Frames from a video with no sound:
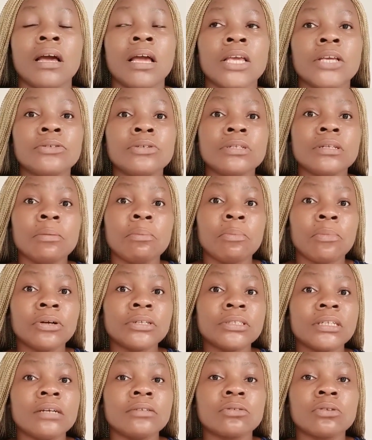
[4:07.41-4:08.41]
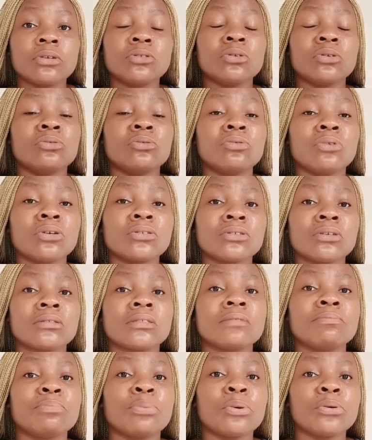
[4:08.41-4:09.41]
You see, the model is going to rock
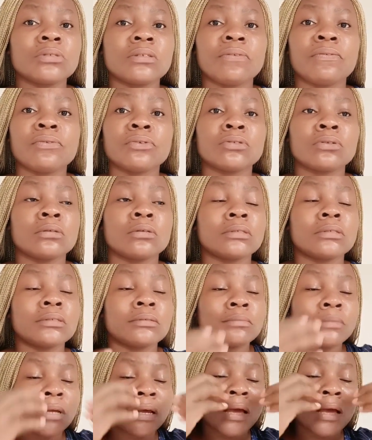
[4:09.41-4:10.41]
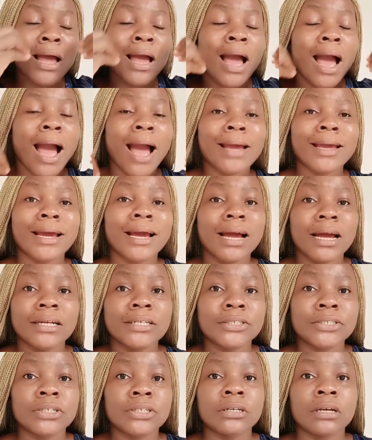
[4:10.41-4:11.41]
something beautiful, something
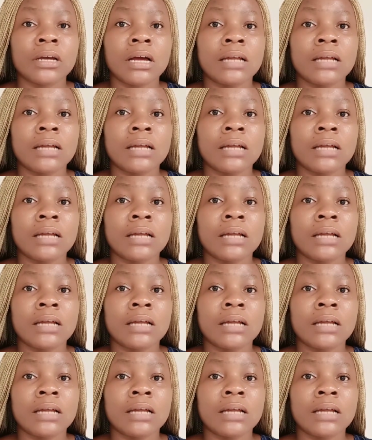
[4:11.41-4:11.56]
eye-catching.